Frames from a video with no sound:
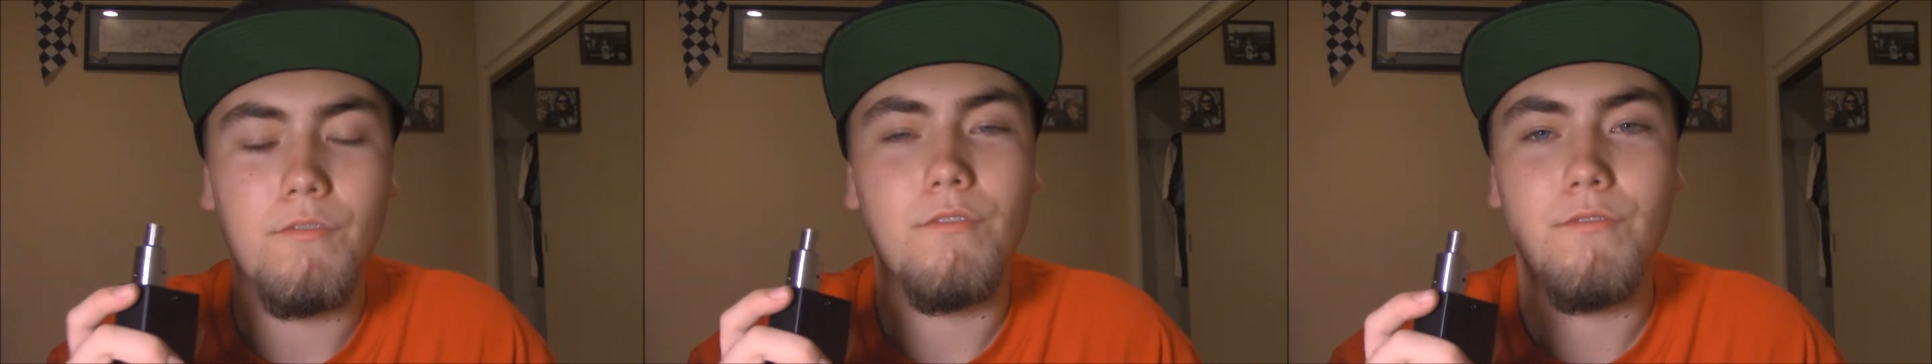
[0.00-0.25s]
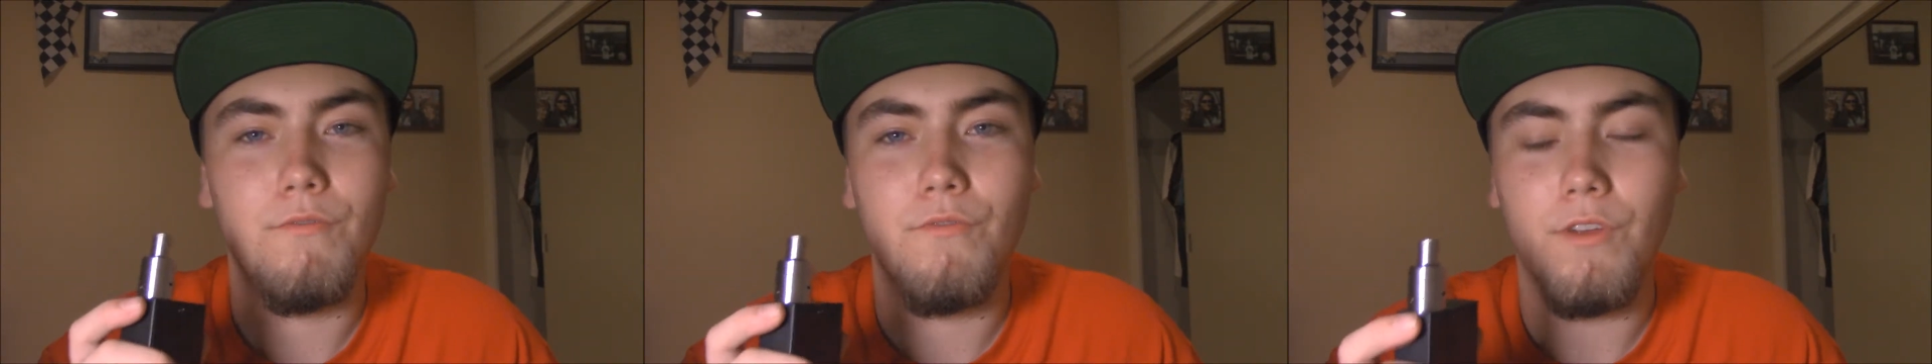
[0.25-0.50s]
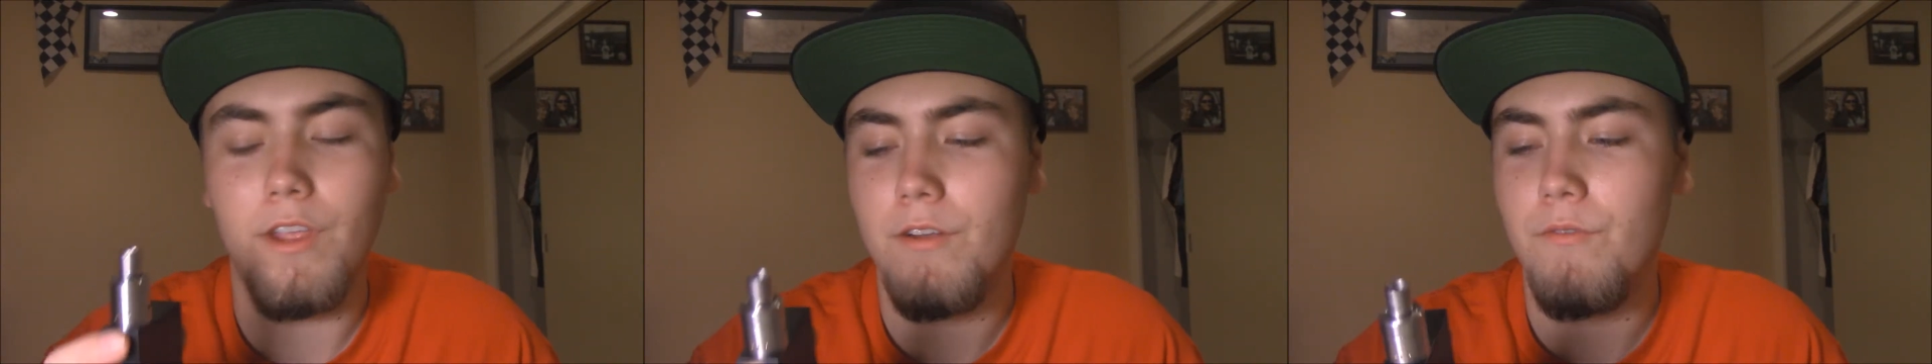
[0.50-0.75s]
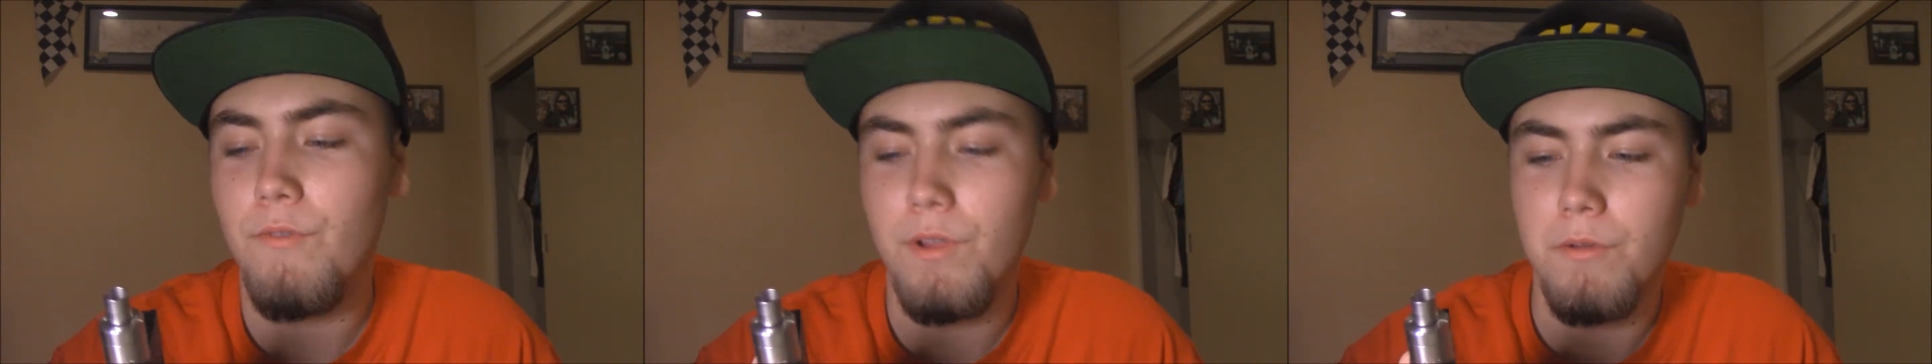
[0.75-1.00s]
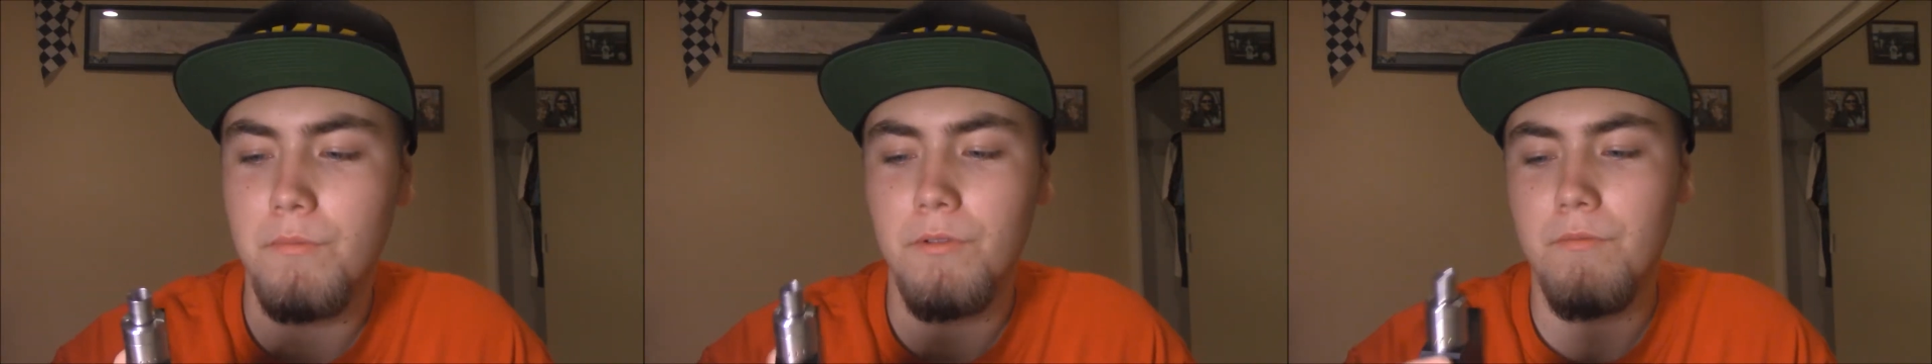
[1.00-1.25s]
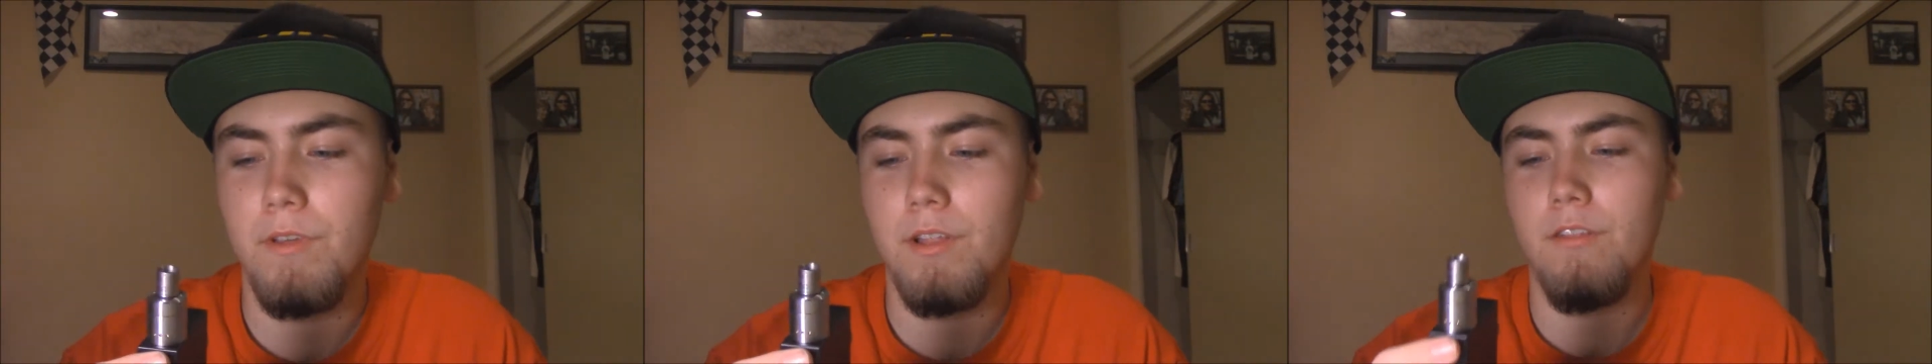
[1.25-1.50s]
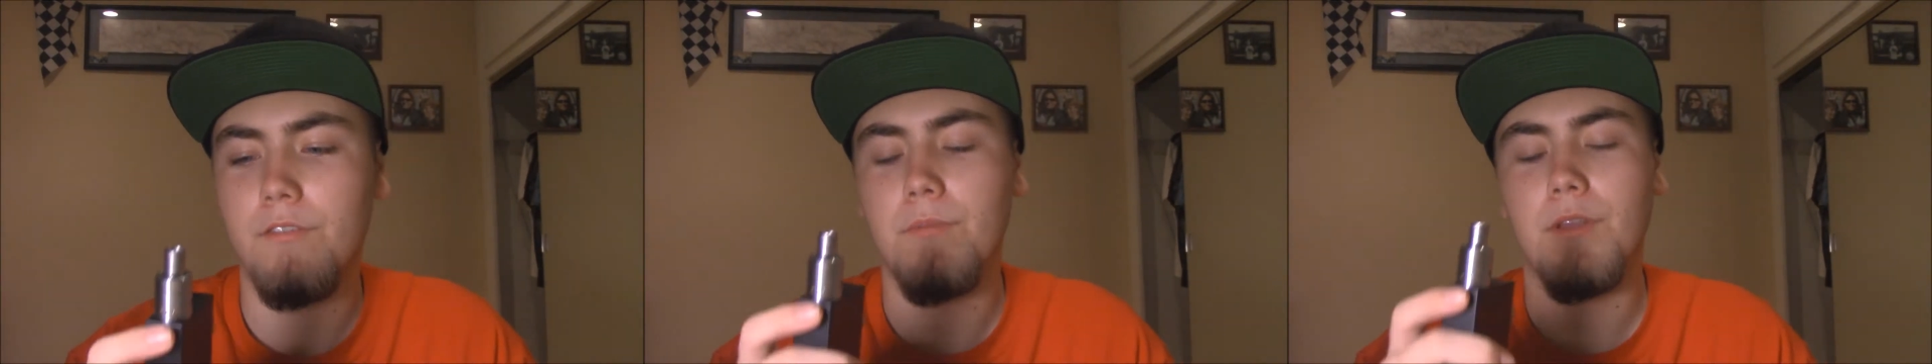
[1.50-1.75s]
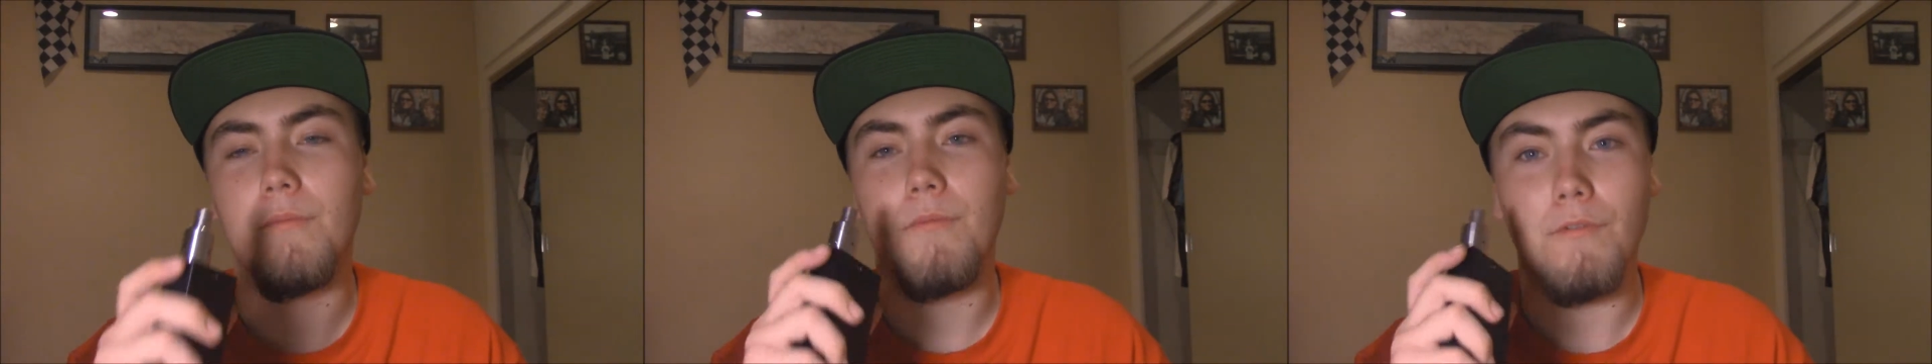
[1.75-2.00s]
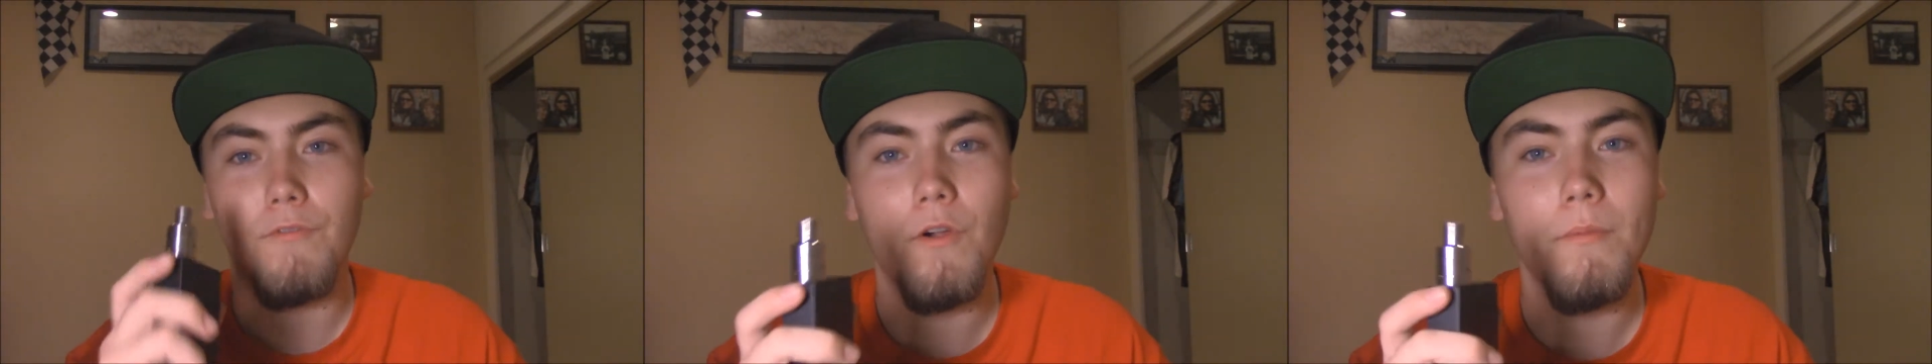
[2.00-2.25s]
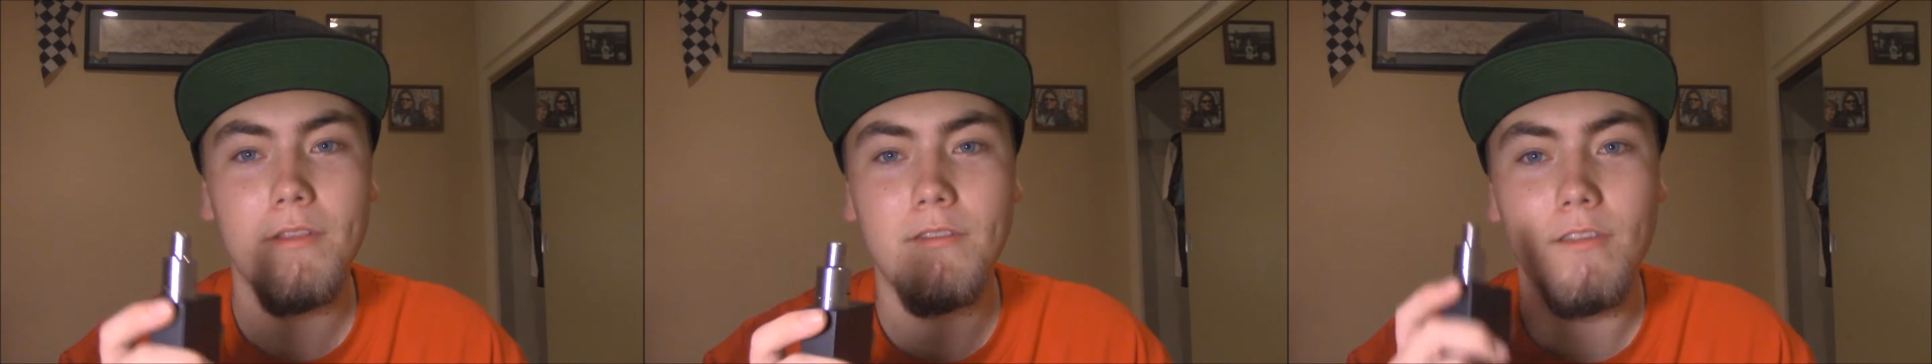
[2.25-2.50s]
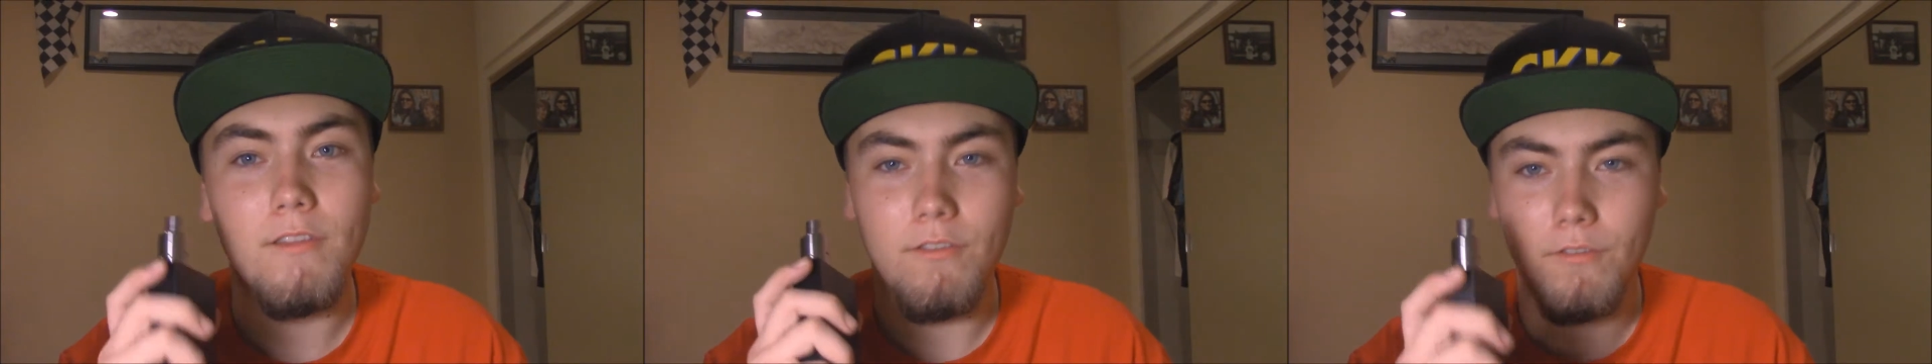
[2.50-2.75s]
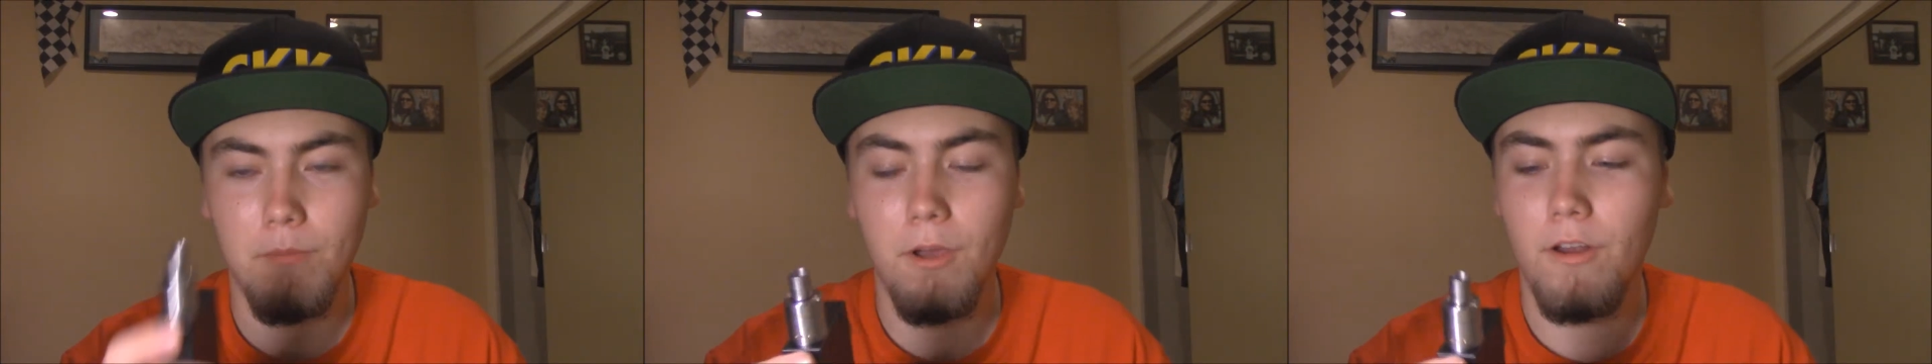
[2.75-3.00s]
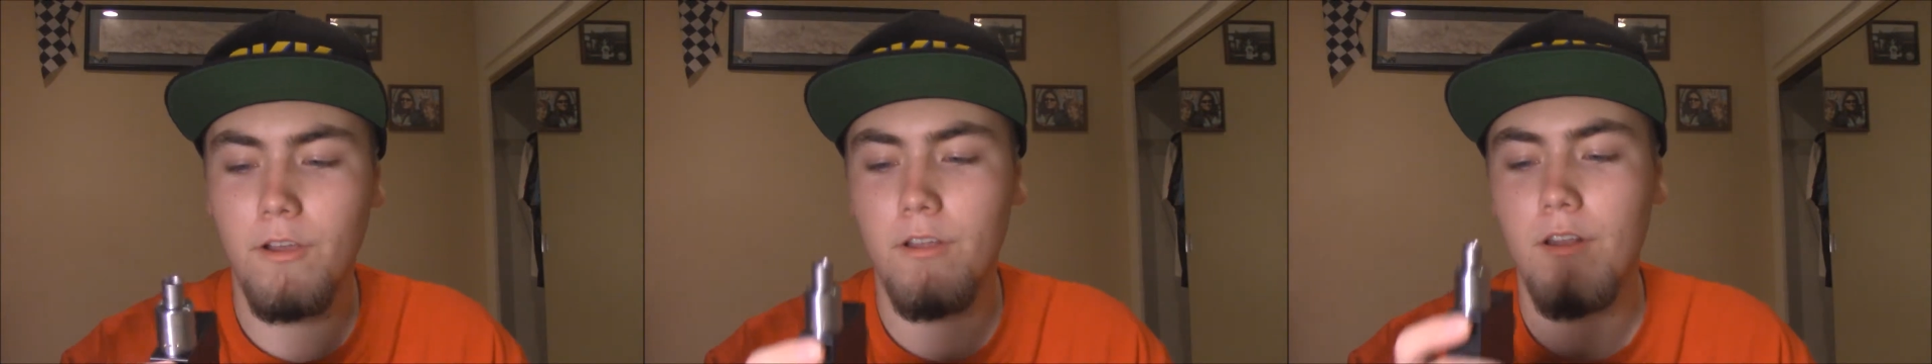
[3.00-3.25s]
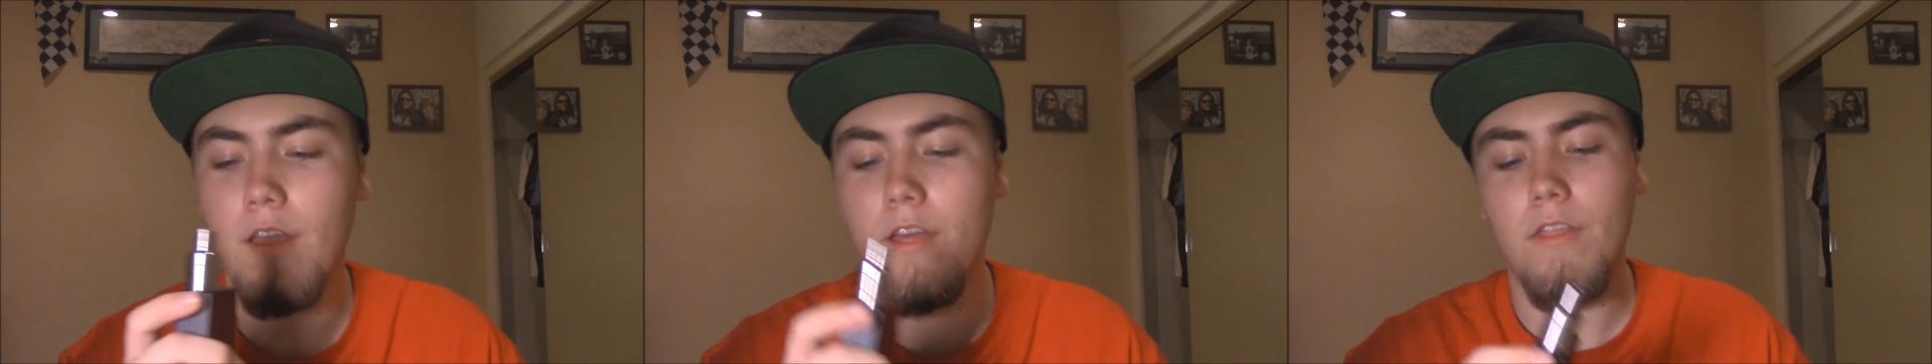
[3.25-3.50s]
freaking real Plumeveil is, but the performance is spot on.